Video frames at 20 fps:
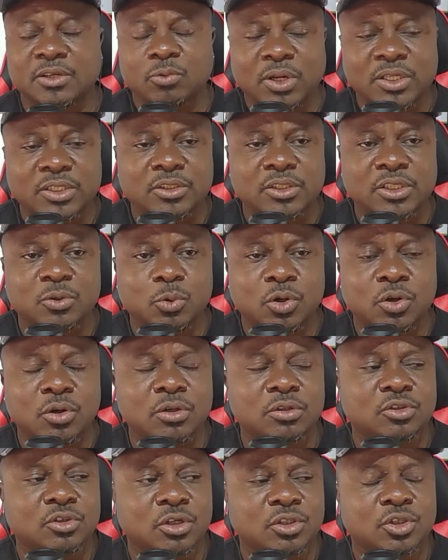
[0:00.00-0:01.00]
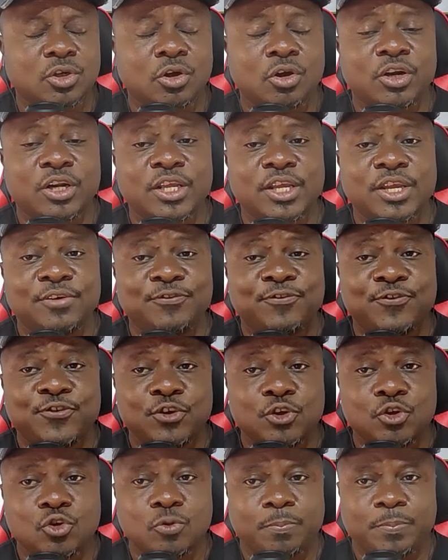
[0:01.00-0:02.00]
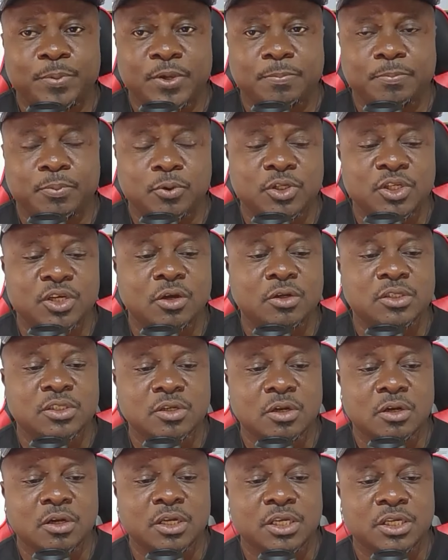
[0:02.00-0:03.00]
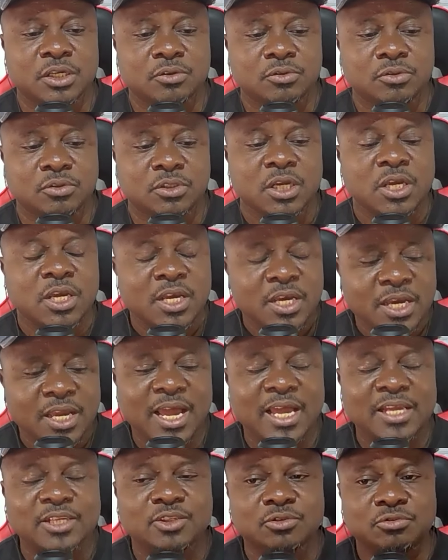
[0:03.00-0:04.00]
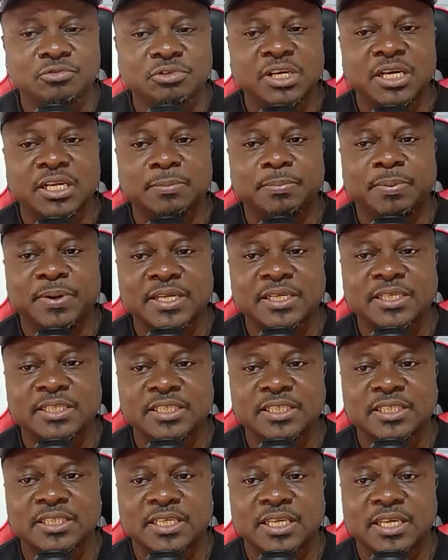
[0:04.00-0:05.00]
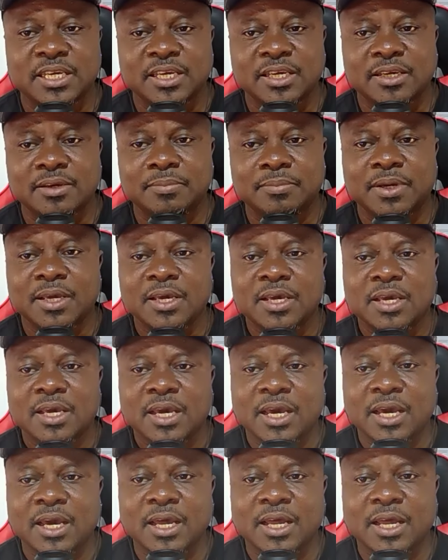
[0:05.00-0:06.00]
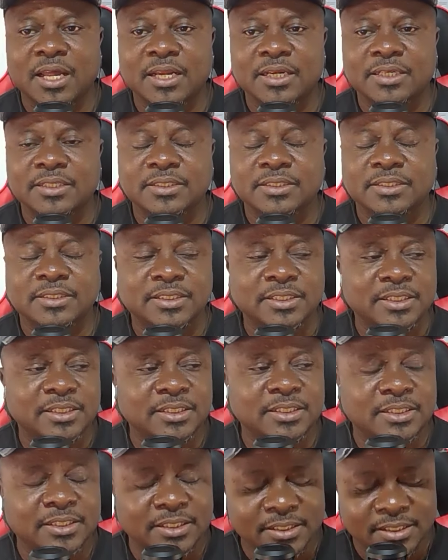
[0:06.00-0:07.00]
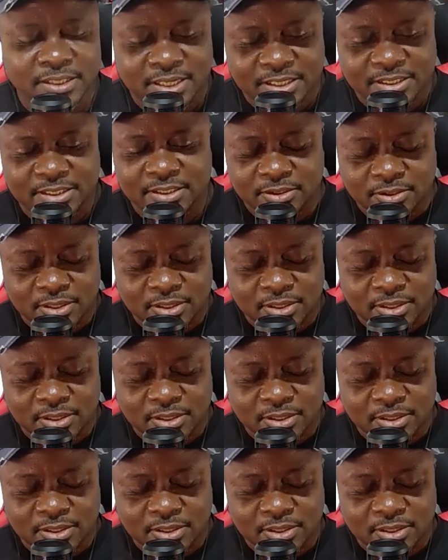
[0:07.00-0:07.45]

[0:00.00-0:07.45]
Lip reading: Well, today we're going to touch on a few people, the unsung heroes, guys who really played in this game and they didn't get it.